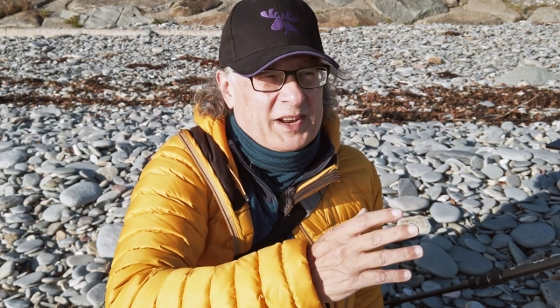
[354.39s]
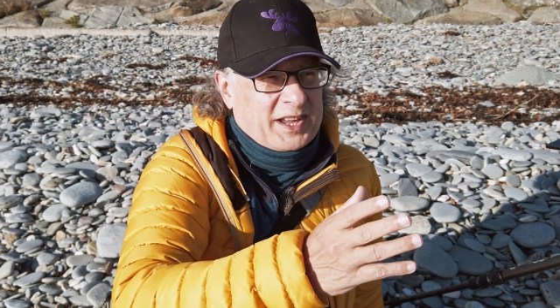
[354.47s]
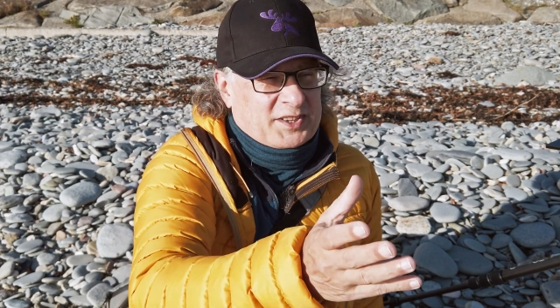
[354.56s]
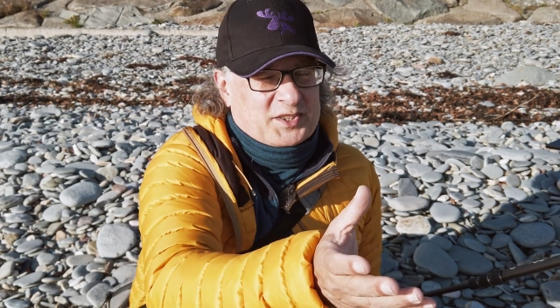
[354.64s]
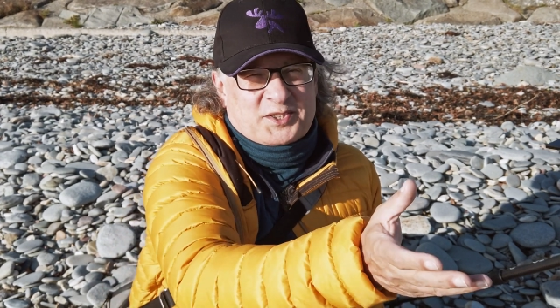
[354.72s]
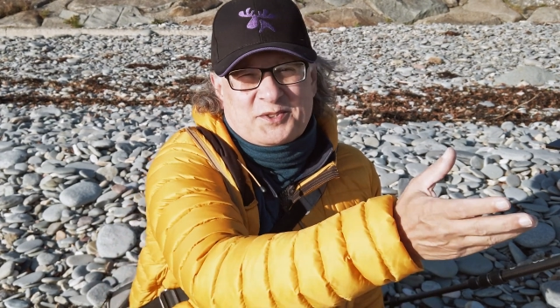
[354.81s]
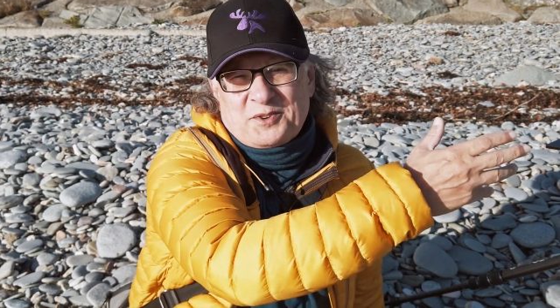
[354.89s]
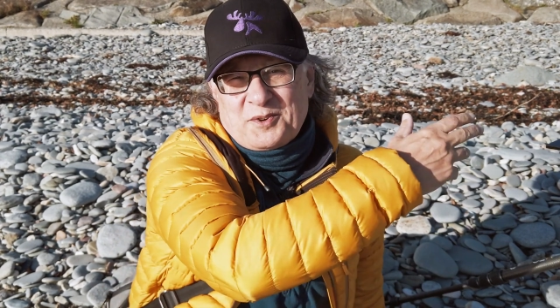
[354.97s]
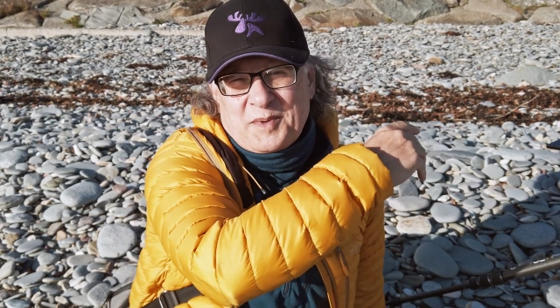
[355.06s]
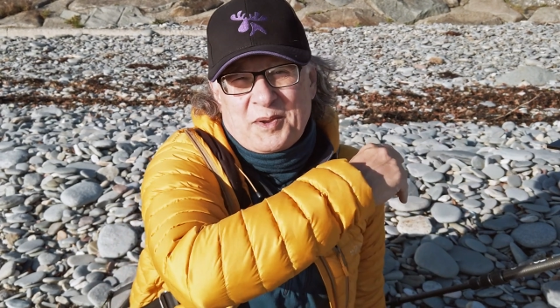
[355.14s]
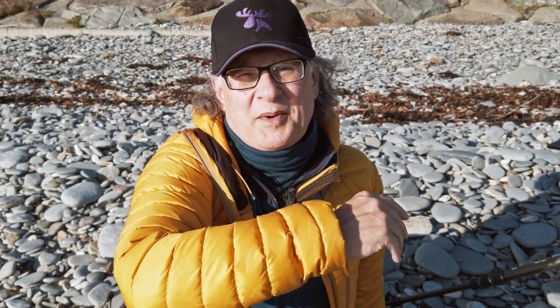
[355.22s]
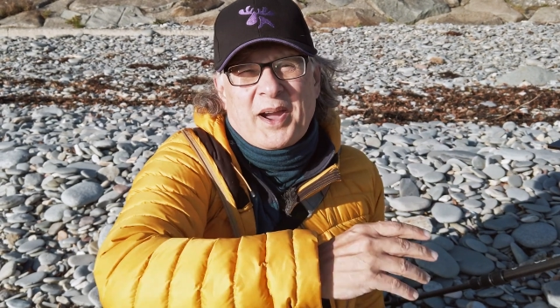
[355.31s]
like
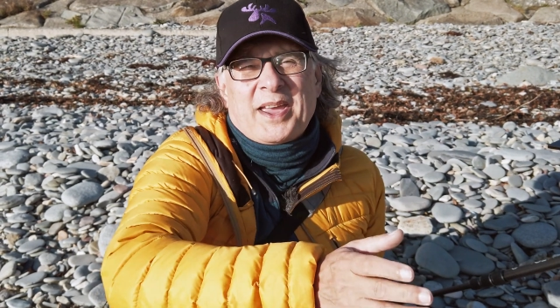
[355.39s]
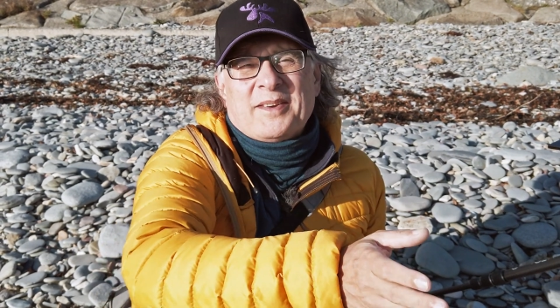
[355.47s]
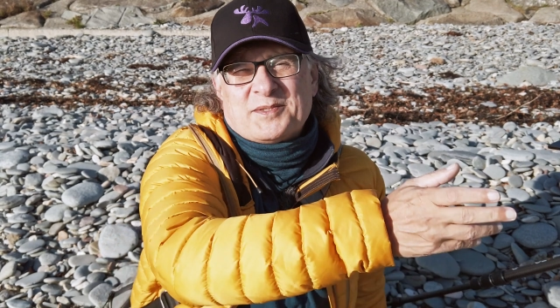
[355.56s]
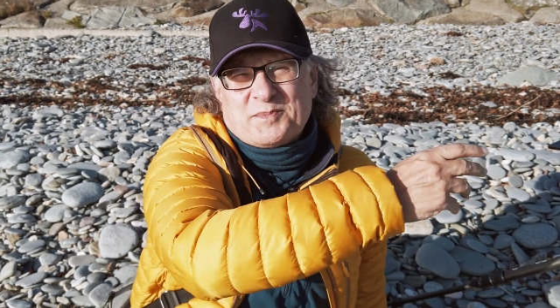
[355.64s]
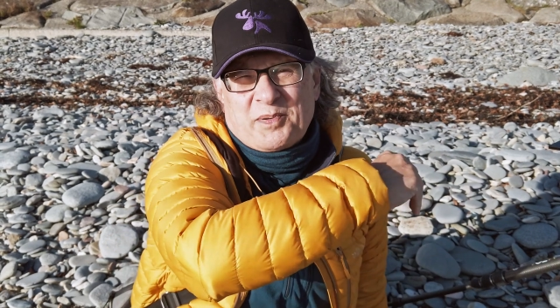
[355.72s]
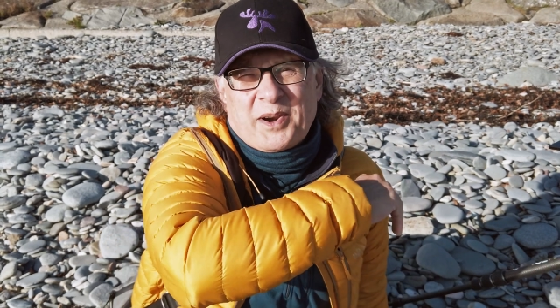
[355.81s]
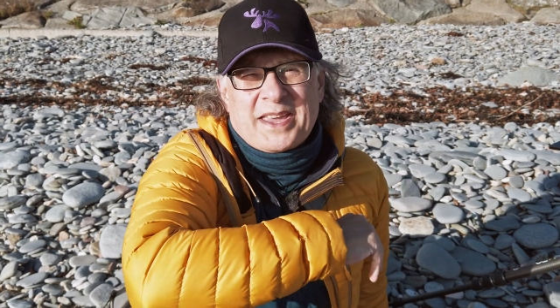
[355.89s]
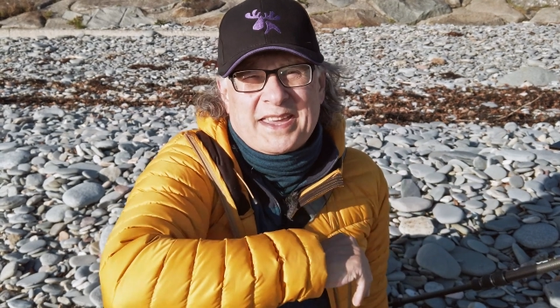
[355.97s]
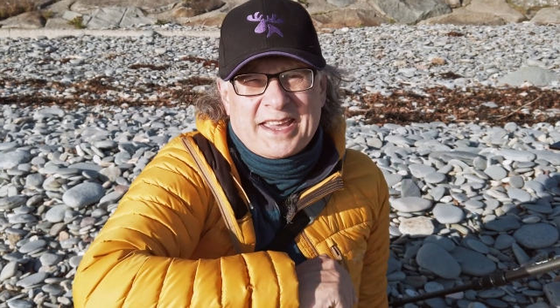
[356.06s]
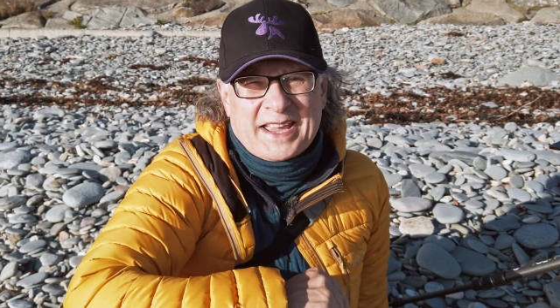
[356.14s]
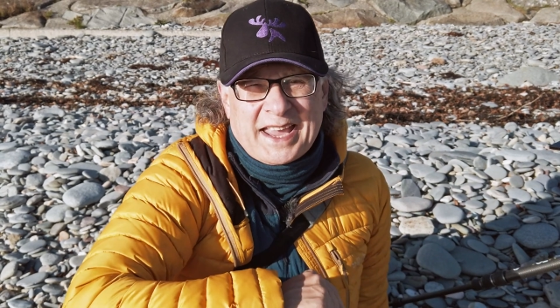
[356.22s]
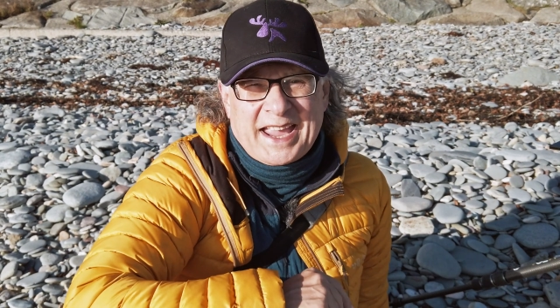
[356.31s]
stormy waves
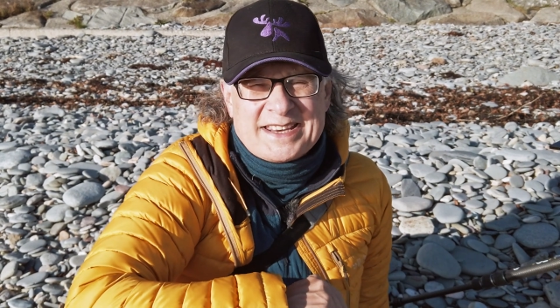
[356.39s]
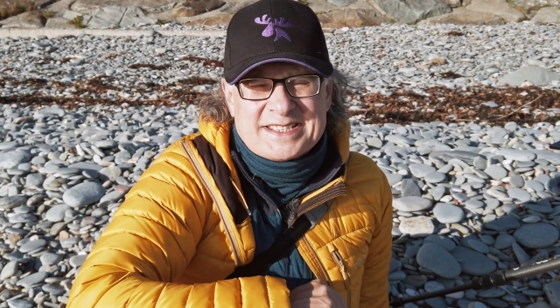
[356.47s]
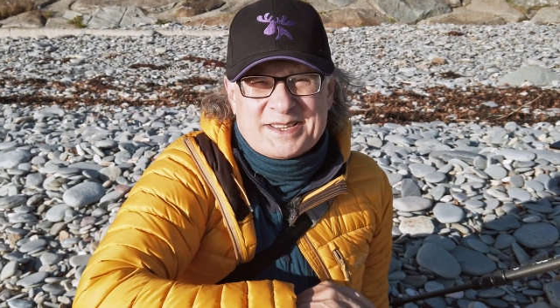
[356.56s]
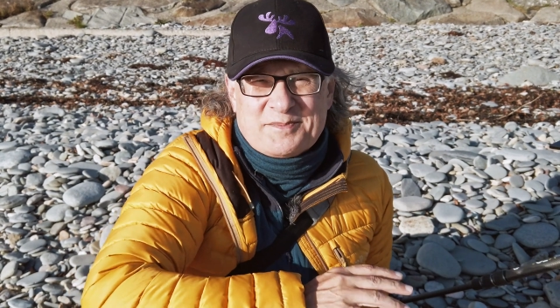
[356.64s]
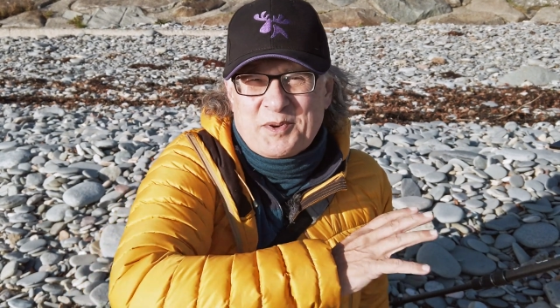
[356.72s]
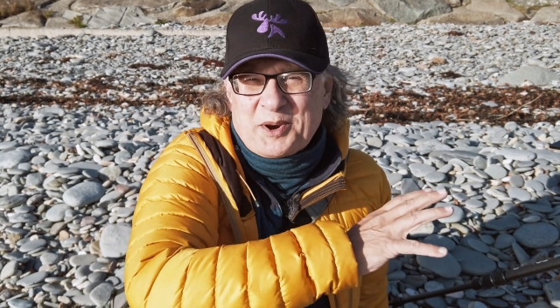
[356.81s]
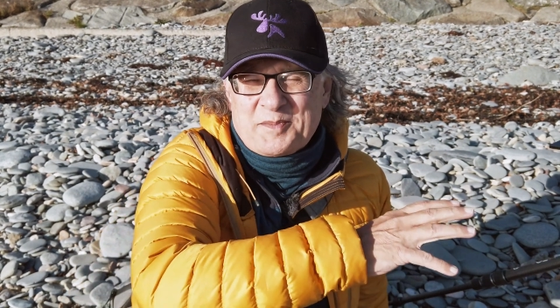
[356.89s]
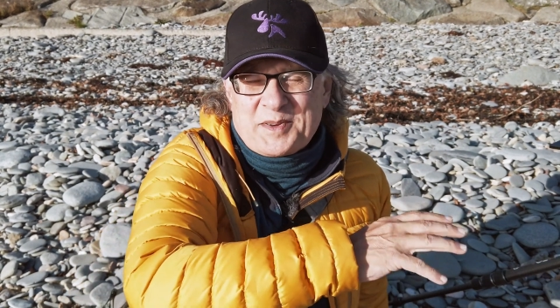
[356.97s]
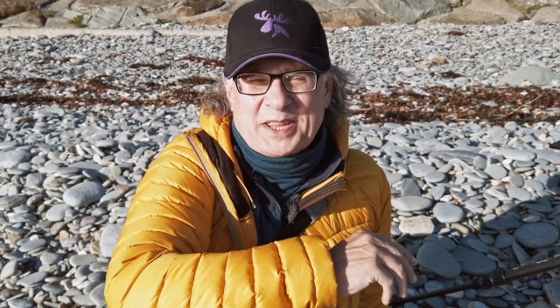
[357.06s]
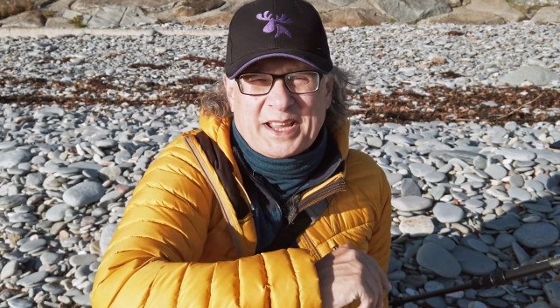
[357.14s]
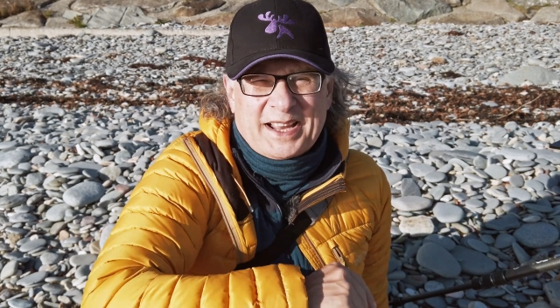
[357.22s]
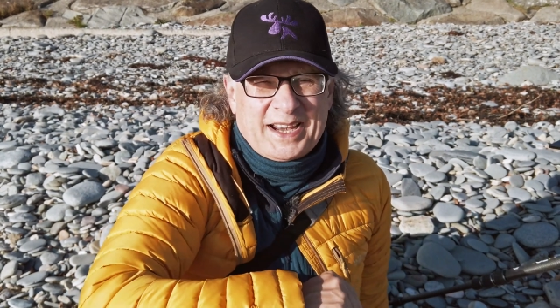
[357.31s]
breaking against the bottom
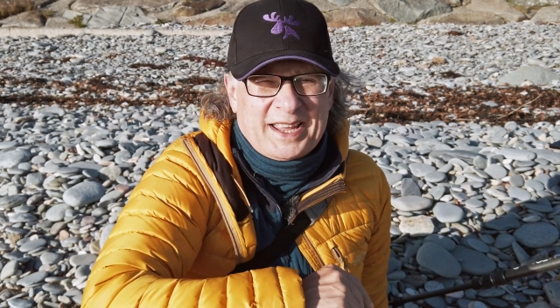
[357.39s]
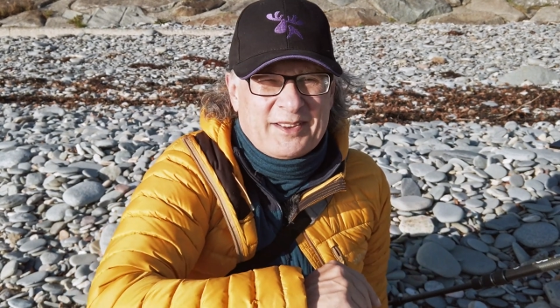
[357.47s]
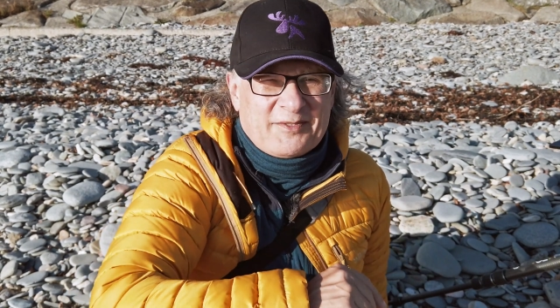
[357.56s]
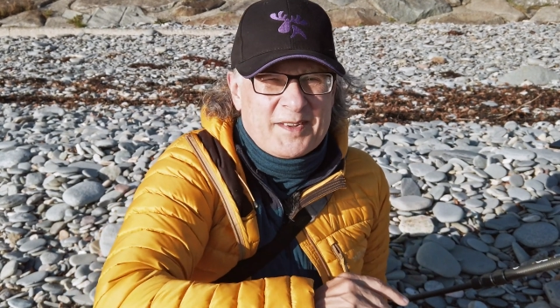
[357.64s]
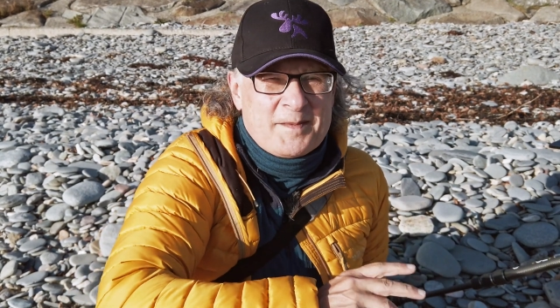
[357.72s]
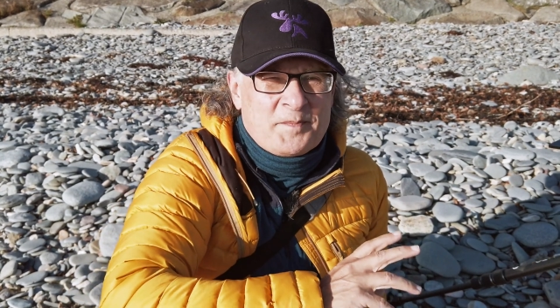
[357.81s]
of the cliff,